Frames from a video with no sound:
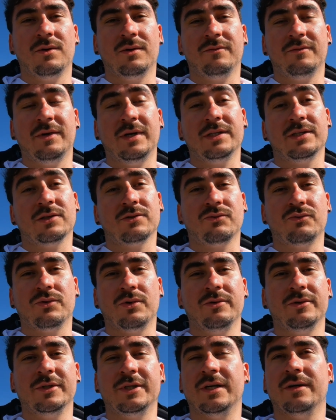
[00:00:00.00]
if I just
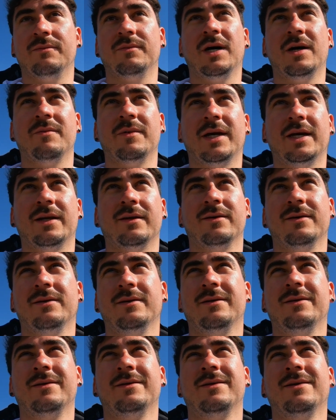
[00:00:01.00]
ruined them. I mean,
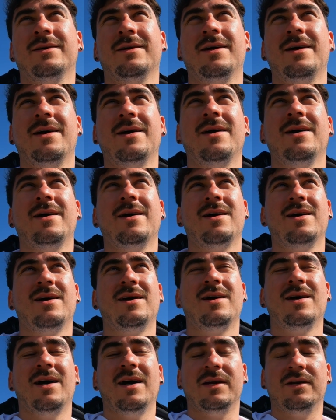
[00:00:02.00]

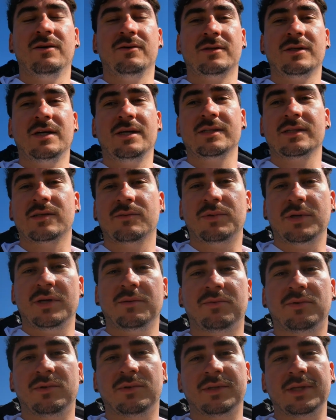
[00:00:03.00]
I know tons of
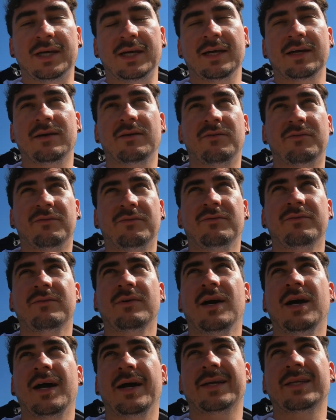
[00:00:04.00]
people that have
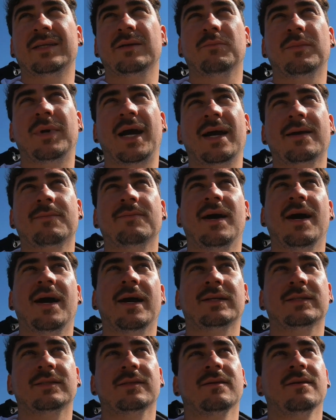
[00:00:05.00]
hiked and
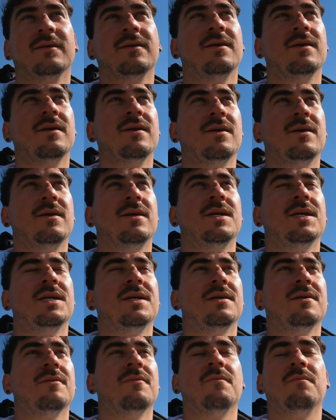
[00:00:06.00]
backpacked
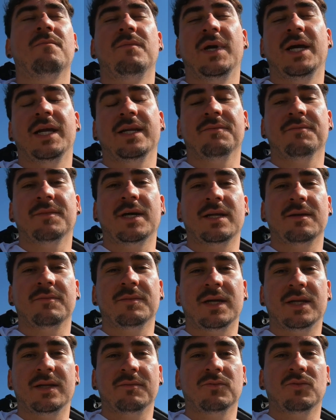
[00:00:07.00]

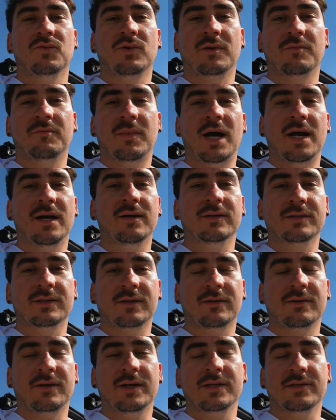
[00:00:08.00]
many more miles
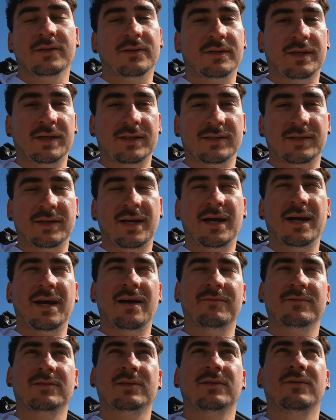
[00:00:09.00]
and crazier things than I
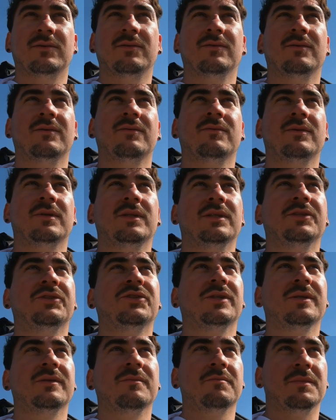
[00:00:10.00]
have, so it really
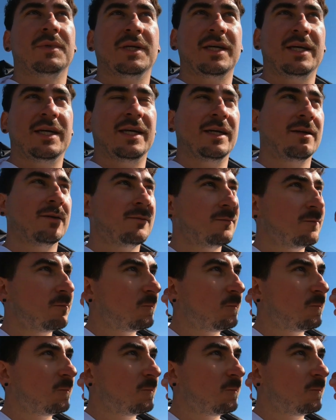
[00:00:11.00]
shouldn't be